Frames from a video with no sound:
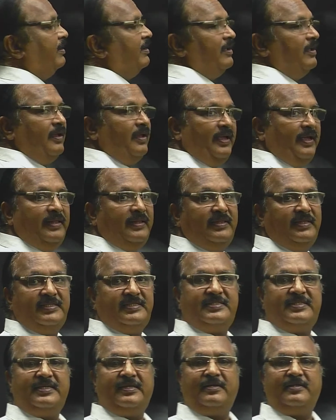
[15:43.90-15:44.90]
in this
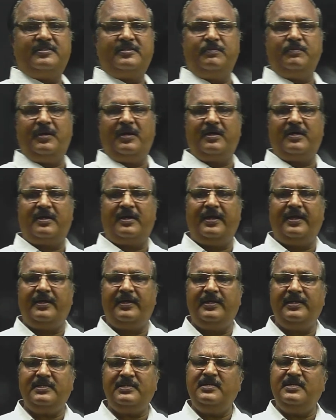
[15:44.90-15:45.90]
similar triangles.
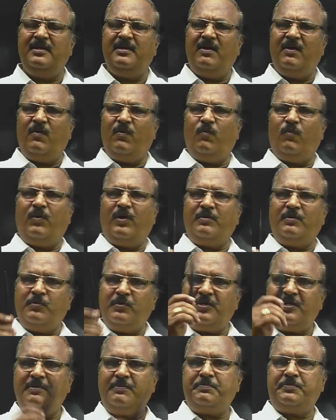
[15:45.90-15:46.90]
One more
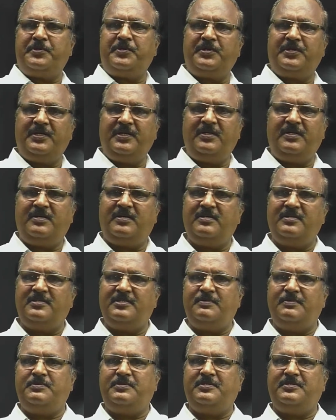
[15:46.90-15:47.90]
important
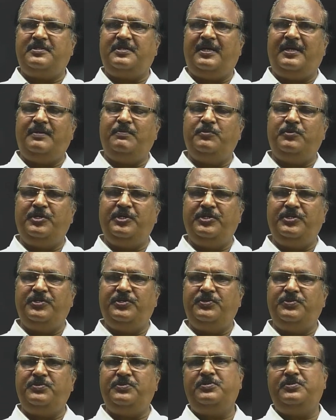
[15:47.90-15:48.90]
concept I am going
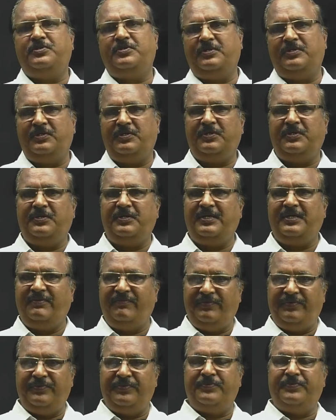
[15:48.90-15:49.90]
to give
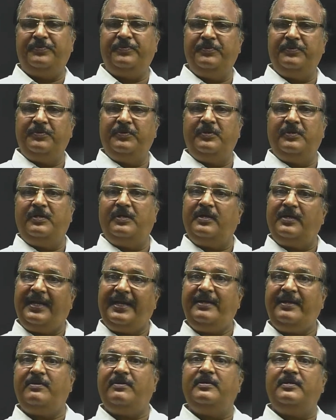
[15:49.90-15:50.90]
you, right?
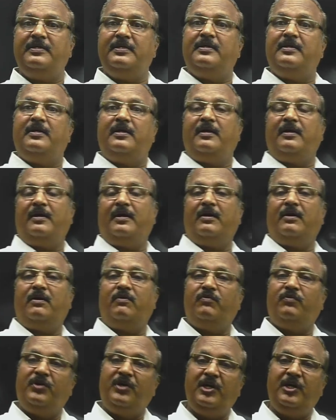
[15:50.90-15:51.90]

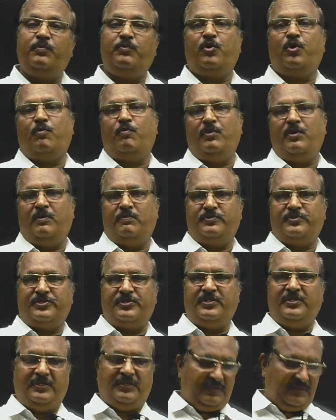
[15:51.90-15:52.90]
Word problems.
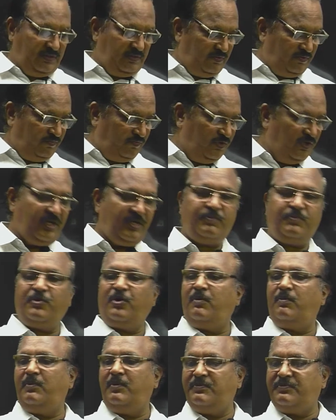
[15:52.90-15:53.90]
Word
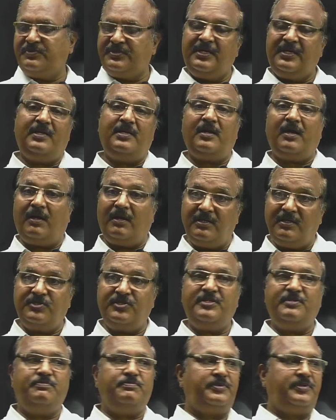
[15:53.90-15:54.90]
problems are also
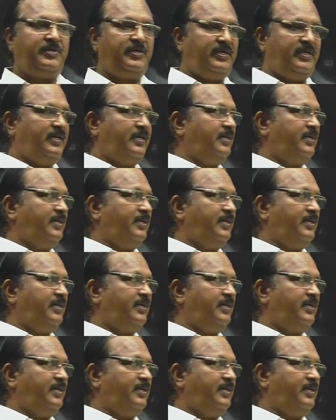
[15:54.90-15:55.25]
important,